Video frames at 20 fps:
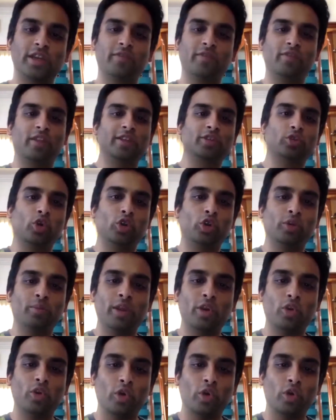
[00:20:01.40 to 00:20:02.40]
if there's going to be
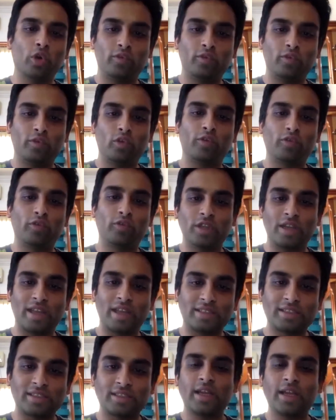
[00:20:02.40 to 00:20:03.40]
no inflow for the
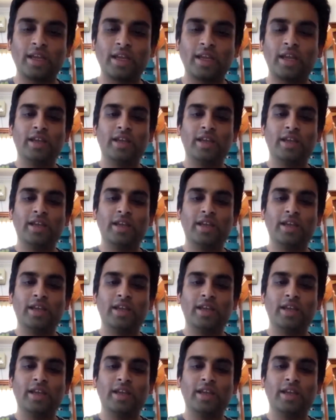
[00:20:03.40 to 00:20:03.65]
next,